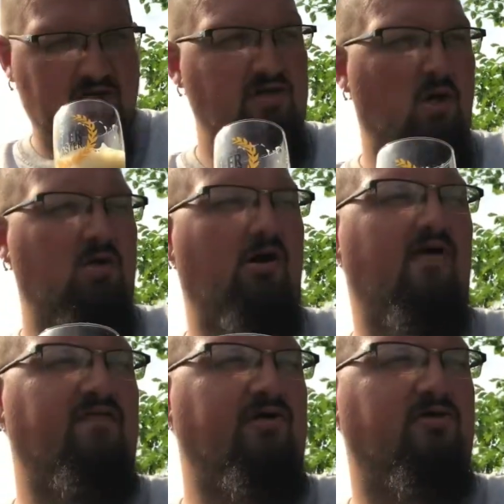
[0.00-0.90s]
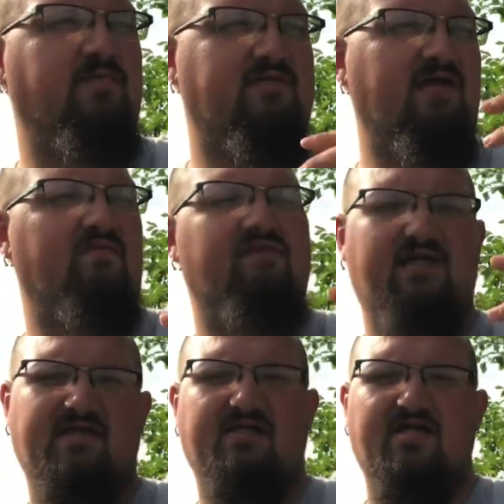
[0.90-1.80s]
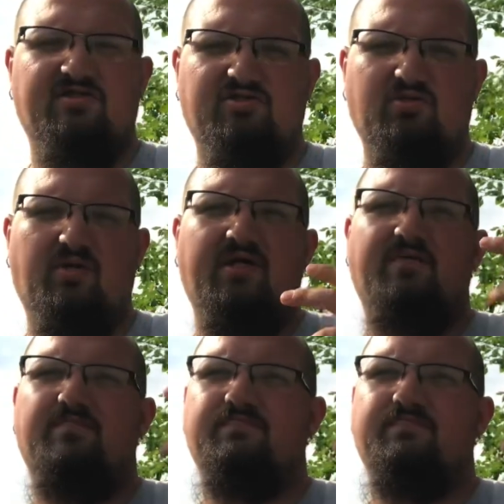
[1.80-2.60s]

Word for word: no coffee notes, but definitely got that sweet